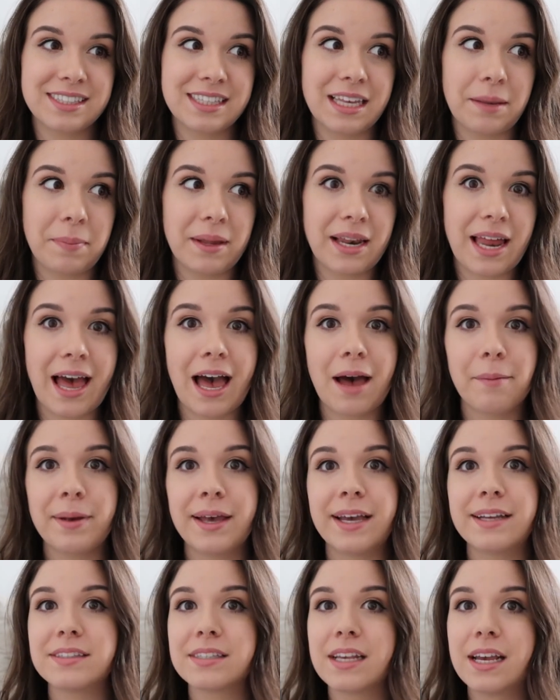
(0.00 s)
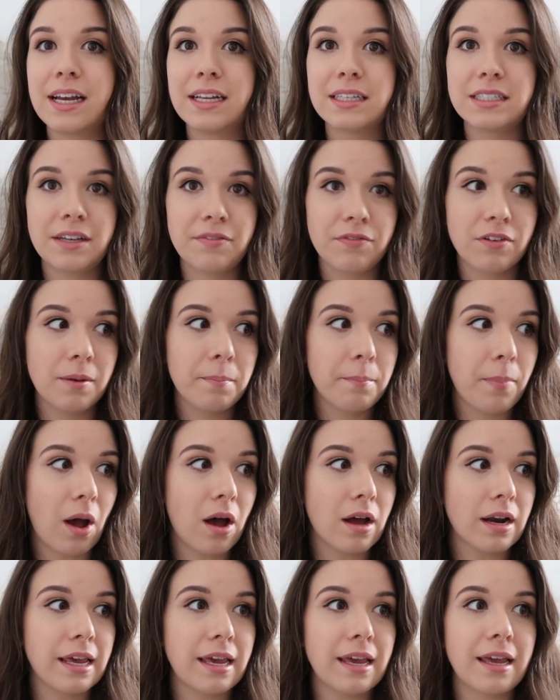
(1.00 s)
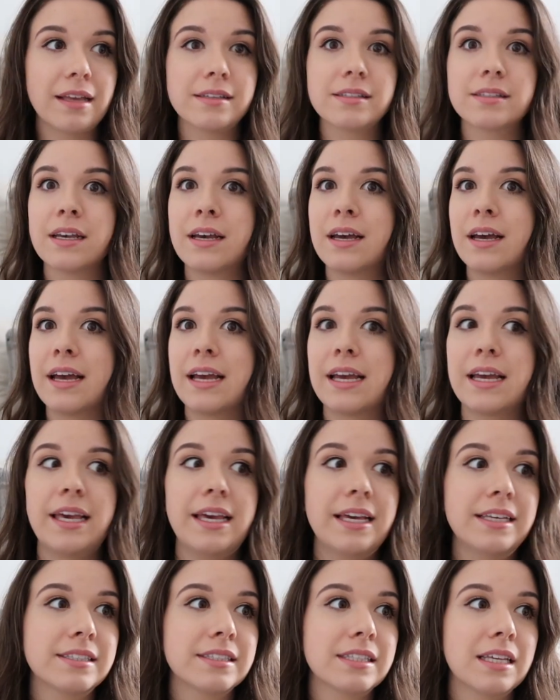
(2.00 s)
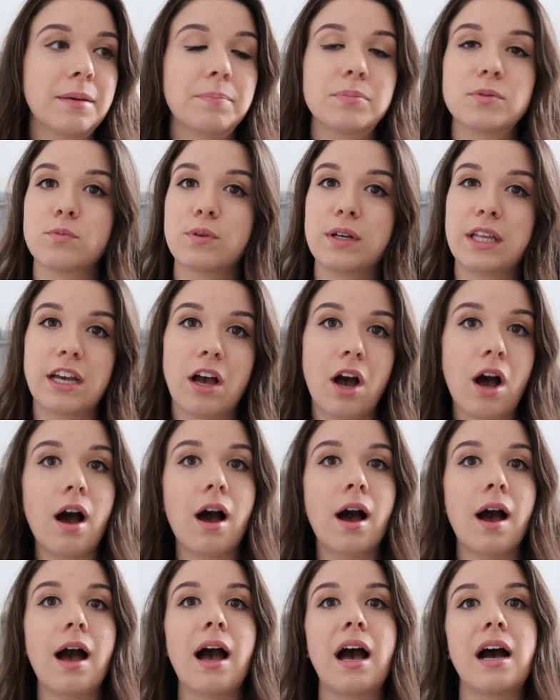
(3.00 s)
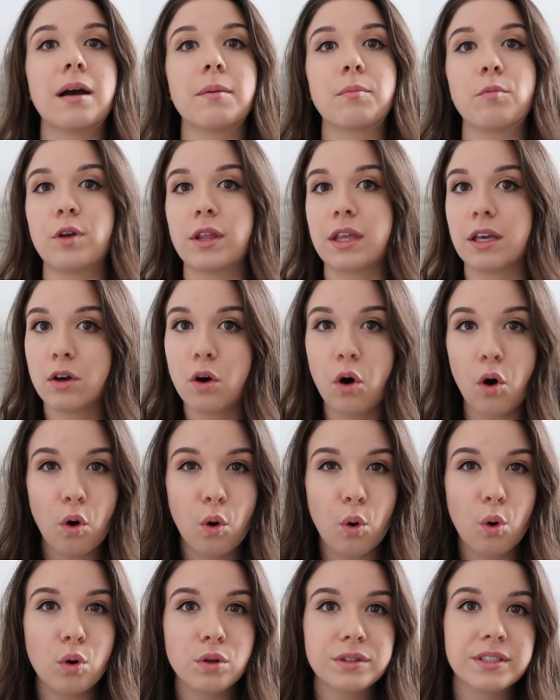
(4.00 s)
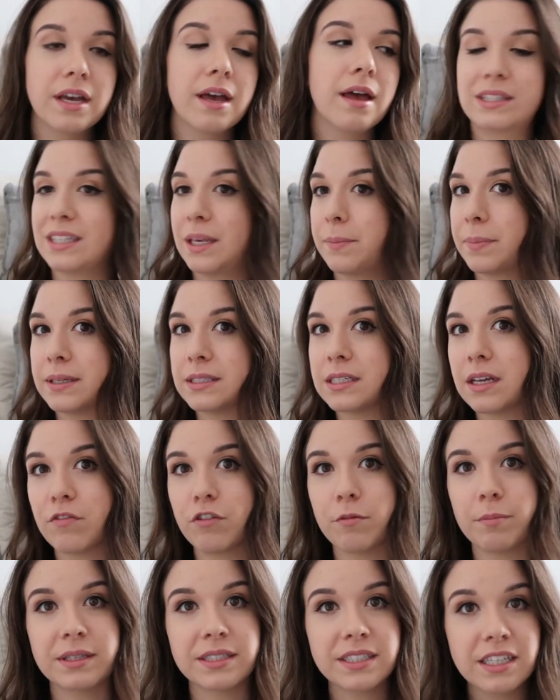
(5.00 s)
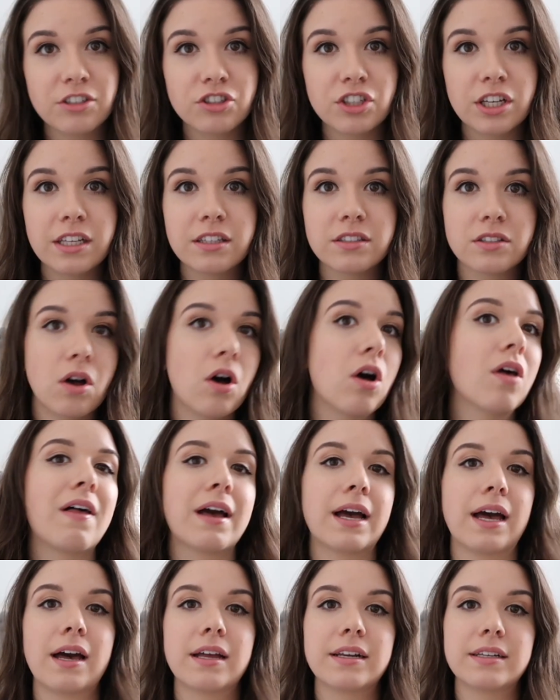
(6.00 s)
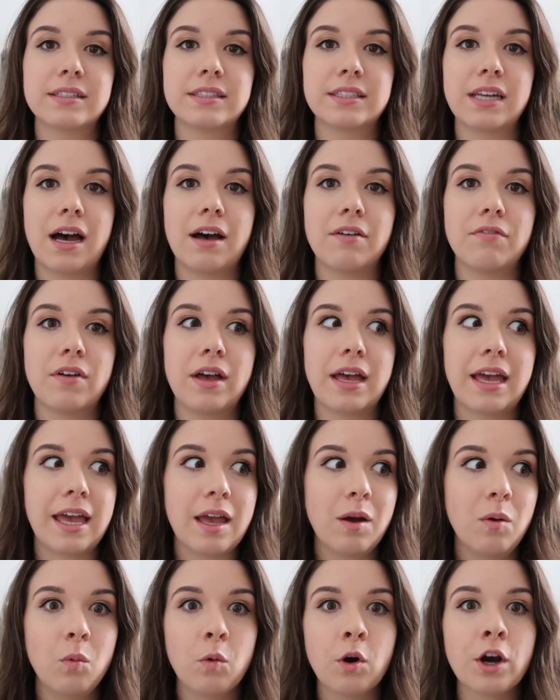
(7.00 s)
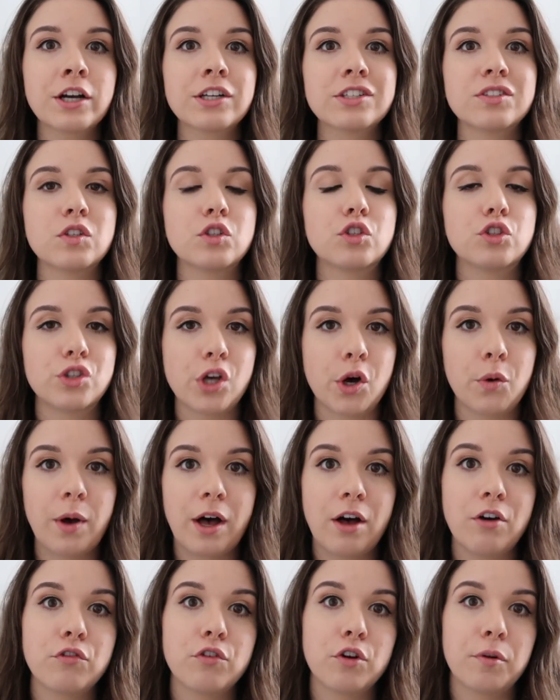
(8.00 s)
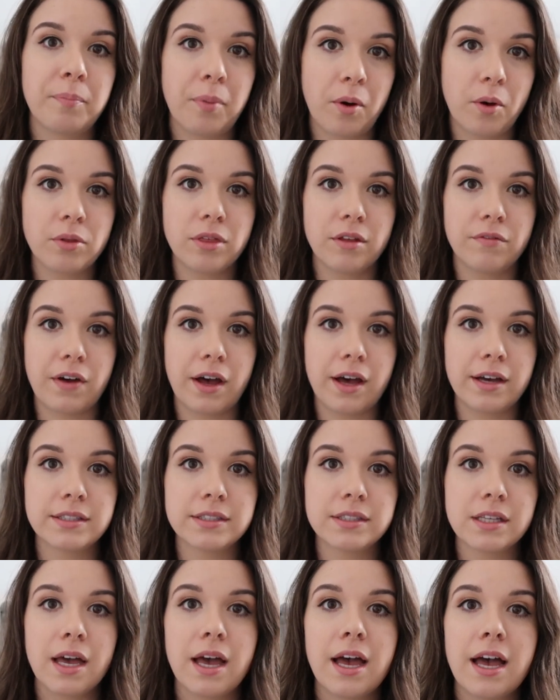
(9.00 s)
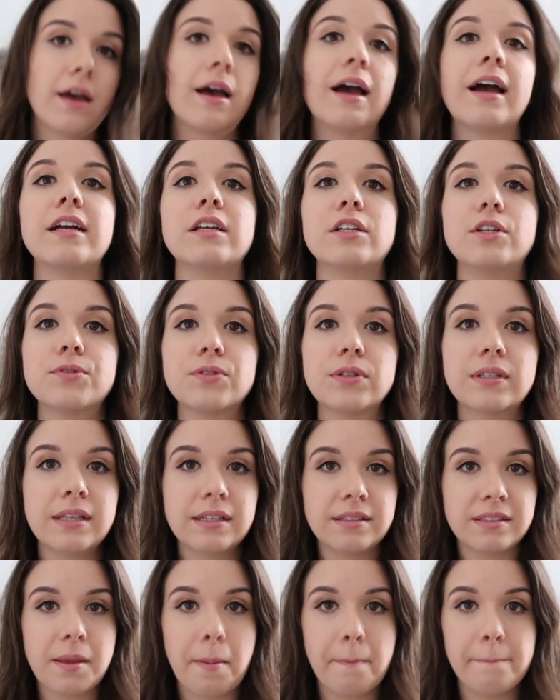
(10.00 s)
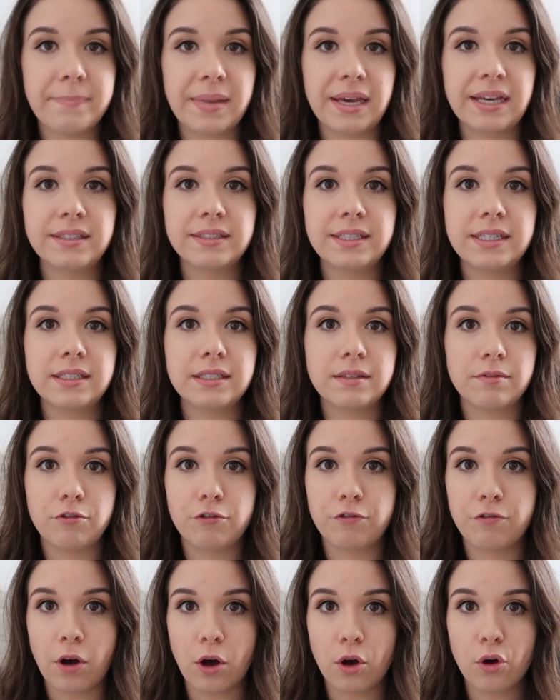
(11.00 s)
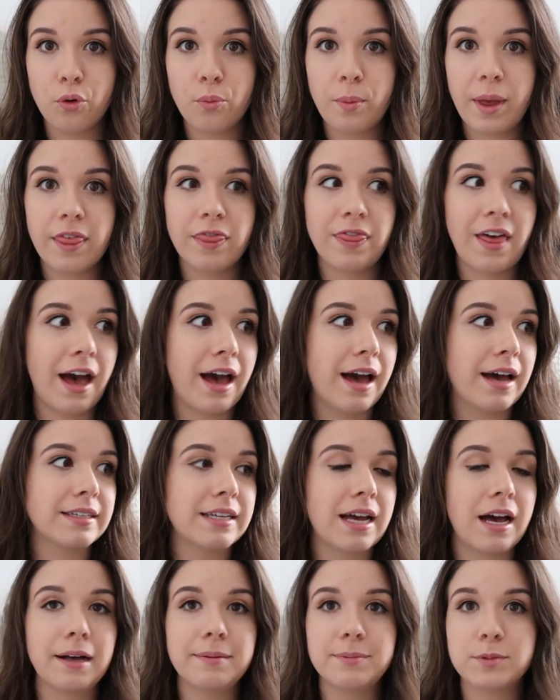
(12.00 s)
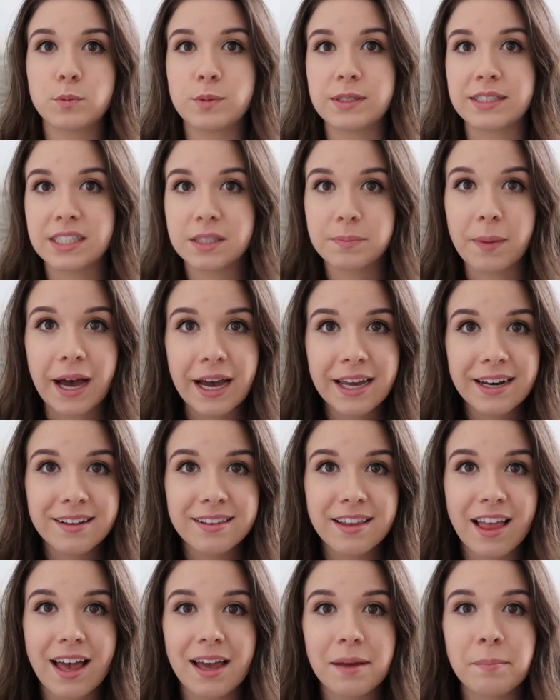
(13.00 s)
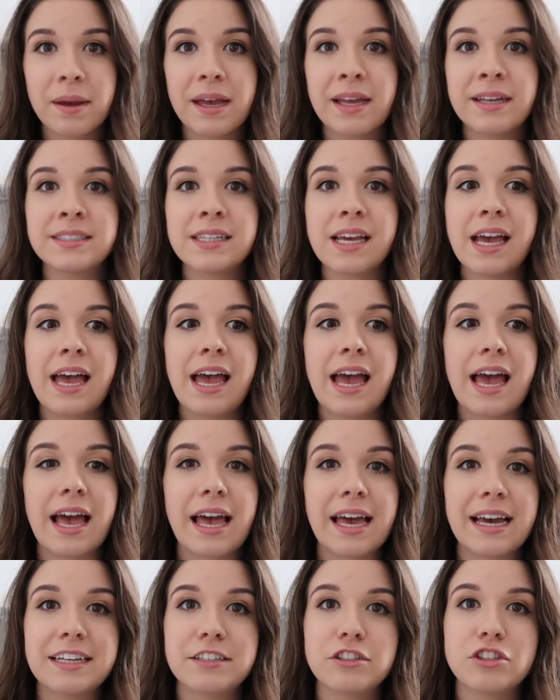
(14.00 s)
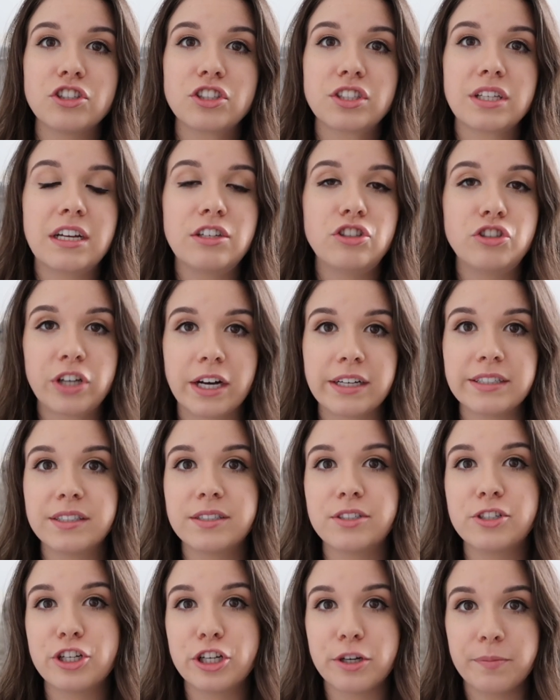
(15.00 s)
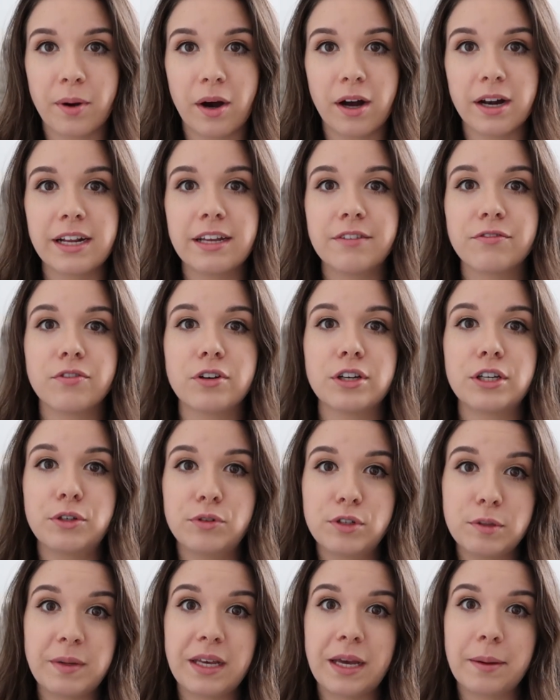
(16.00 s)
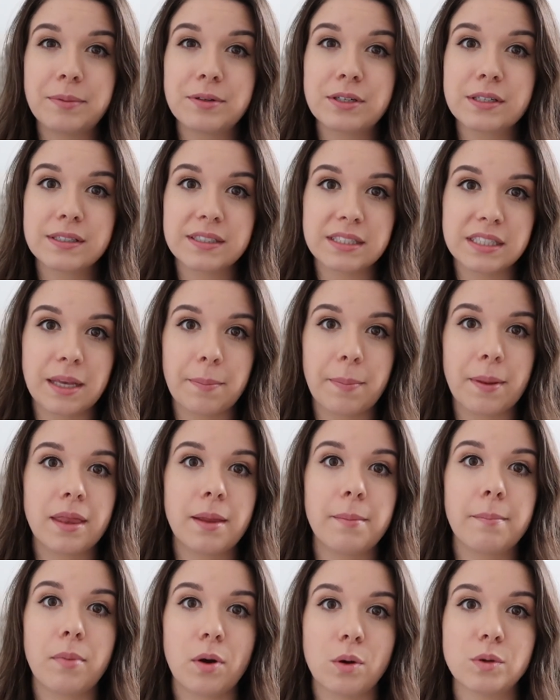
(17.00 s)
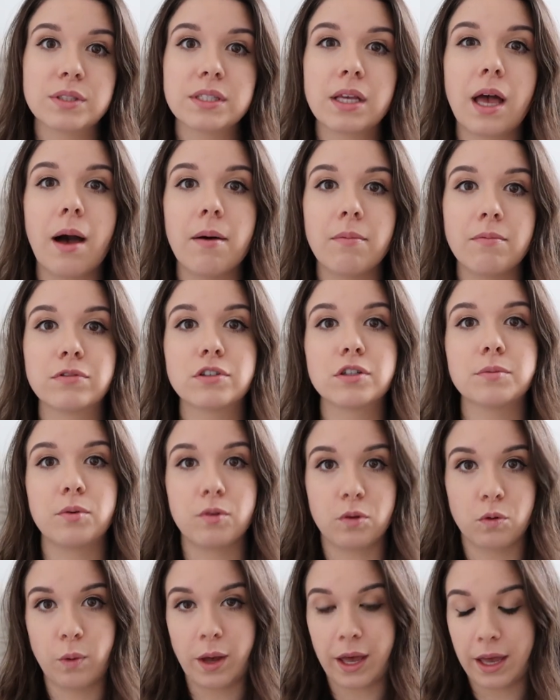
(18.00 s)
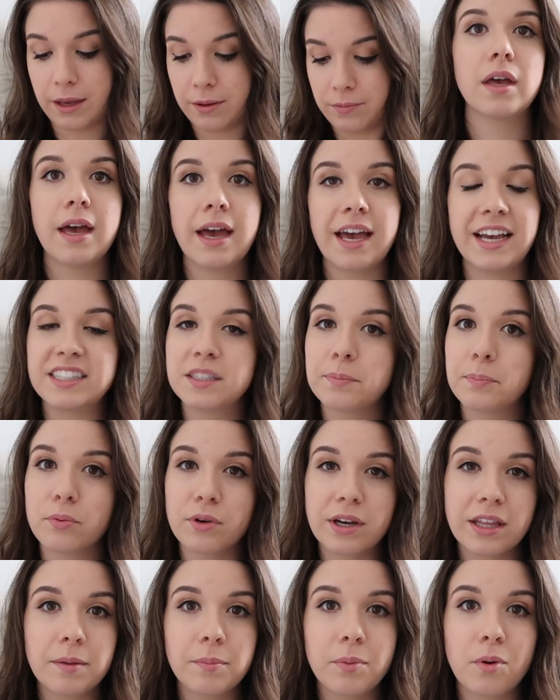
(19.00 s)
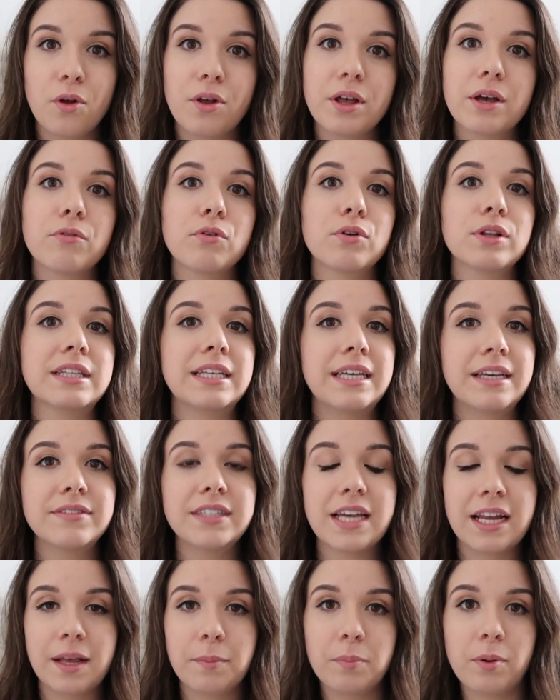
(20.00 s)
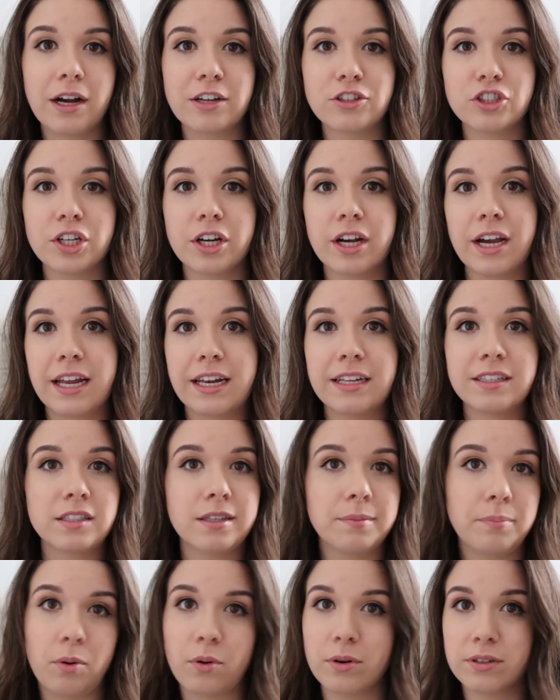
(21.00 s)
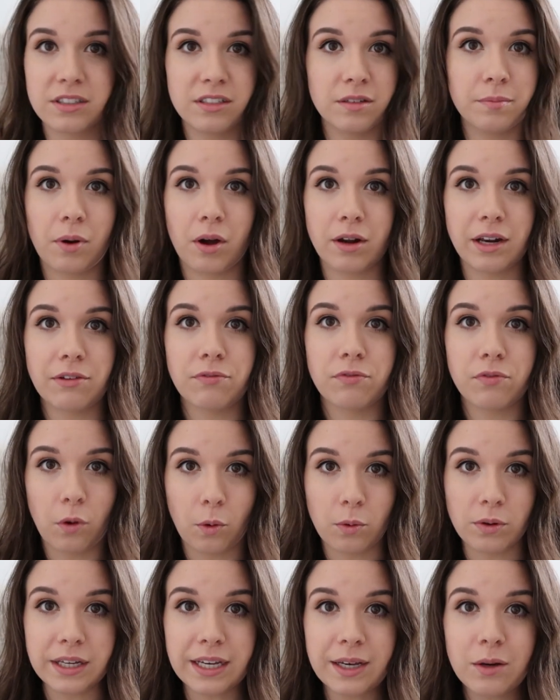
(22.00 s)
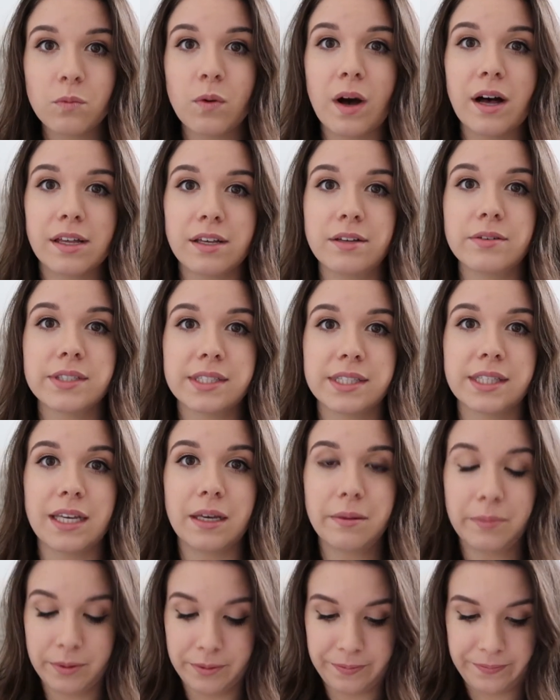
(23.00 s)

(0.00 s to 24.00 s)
sleeping habits, different bodies, he sleeps really hot, I'm really cold, we sleep in different positions, all that kind of stuff. It works so well for both of us. It uses this amazing foam that helps with spine alignment and just adjusts to your body for you to be able to sleep in the most comfortable way. It's breathable, it relieves any pressure, and it supports your body fully while you sleep.